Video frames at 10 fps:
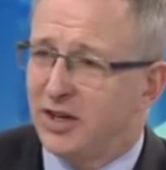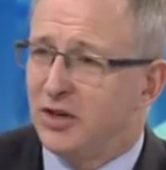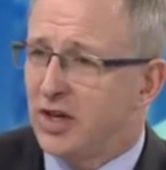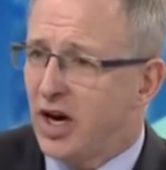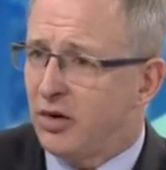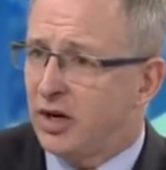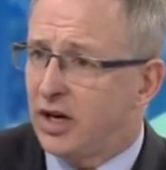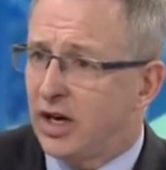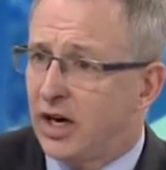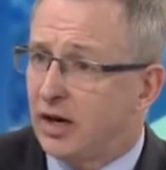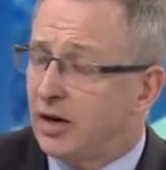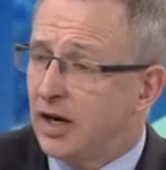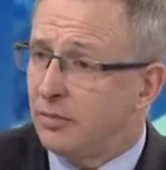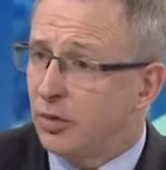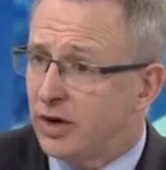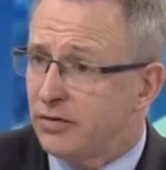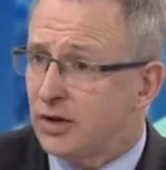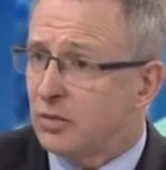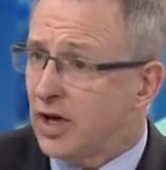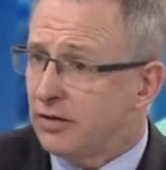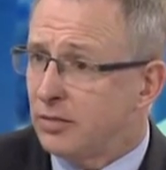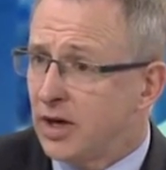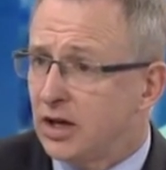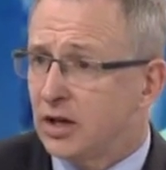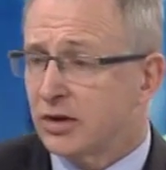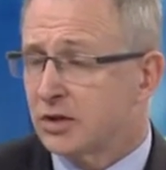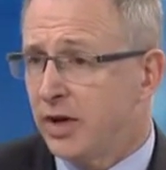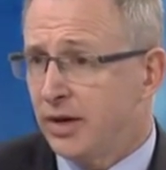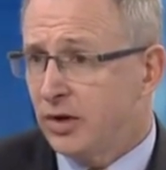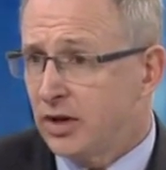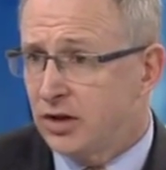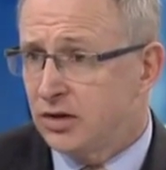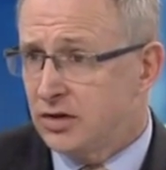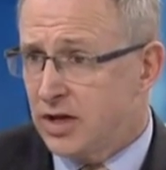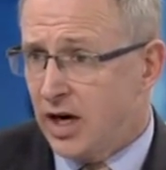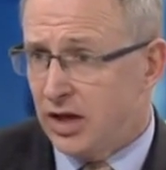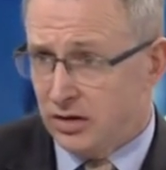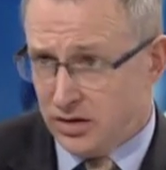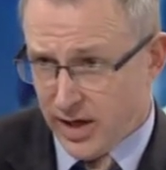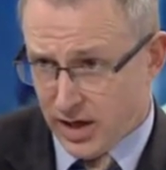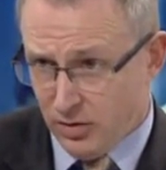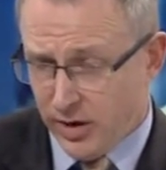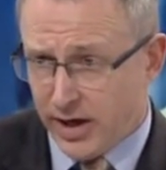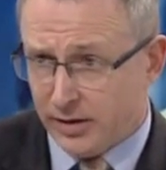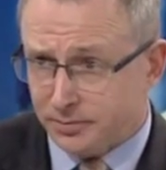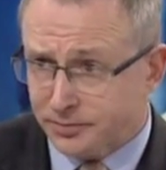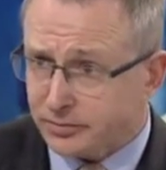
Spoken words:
You go and brief them, you have a meeting, you explain what the issues are, you take away